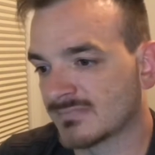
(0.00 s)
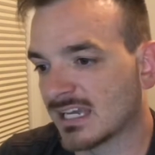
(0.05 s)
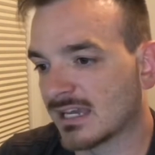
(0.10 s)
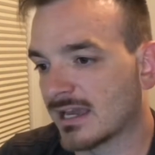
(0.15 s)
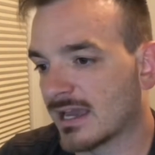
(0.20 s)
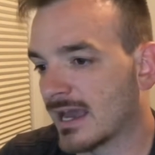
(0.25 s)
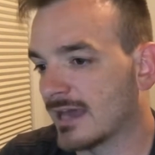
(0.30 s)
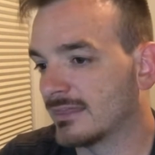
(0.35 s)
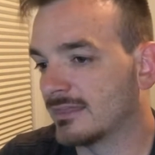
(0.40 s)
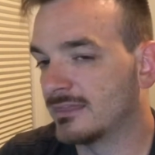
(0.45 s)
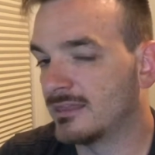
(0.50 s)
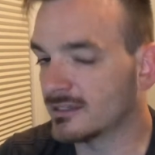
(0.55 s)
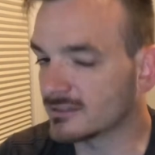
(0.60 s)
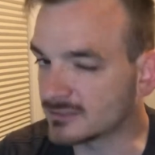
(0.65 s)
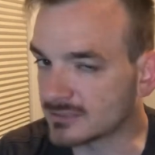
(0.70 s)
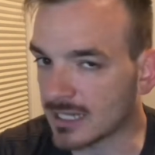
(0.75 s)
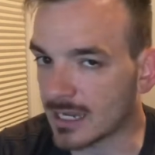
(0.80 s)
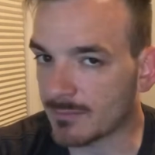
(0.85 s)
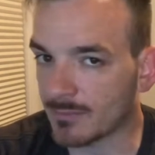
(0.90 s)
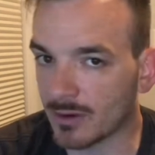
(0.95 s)
At this
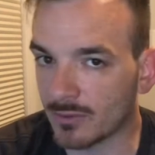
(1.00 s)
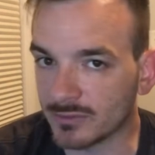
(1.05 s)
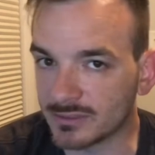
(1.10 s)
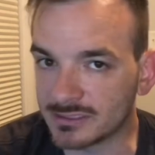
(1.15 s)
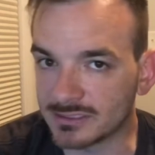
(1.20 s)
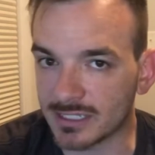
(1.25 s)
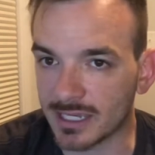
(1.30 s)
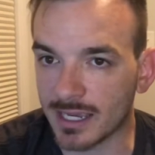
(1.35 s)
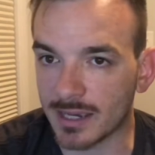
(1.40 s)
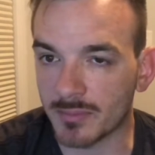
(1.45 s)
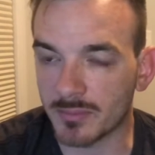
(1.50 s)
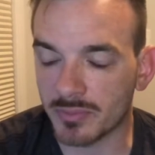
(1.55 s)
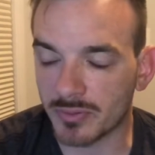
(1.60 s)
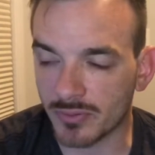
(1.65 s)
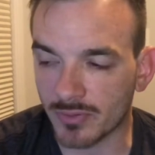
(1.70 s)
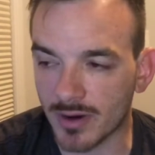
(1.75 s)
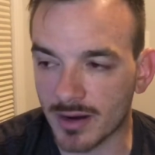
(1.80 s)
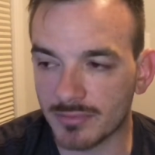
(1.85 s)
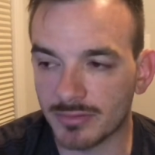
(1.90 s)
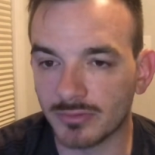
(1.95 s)
time, I would say I'm
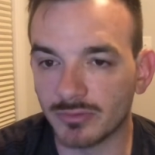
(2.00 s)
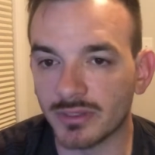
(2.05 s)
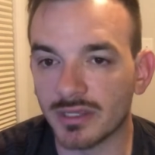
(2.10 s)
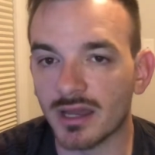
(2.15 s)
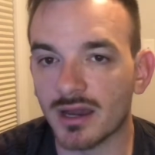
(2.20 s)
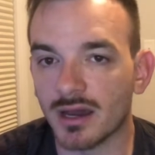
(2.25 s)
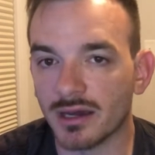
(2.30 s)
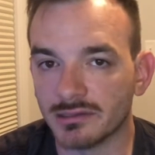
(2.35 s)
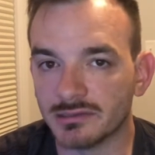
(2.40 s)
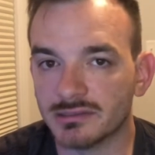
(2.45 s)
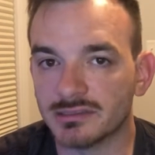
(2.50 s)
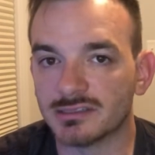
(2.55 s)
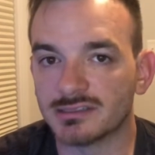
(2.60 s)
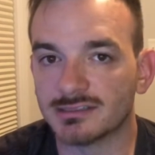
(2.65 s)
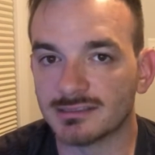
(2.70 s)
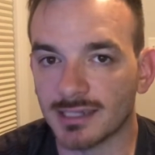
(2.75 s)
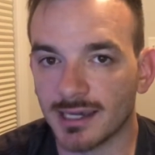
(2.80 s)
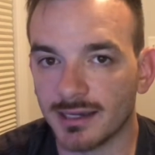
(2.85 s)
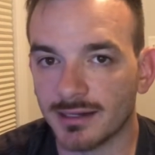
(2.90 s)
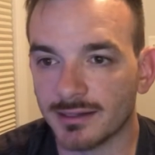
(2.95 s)
probably
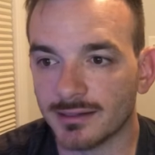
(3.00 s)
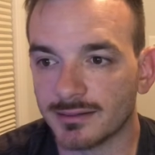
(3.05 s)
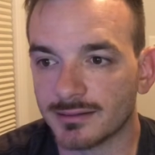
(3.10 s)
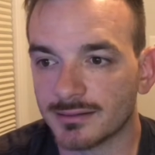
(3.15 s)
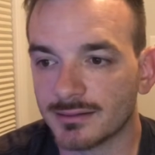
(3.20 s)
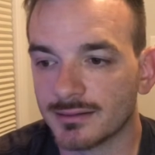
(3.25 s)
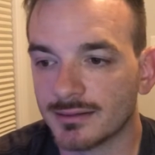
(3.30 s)
undecided.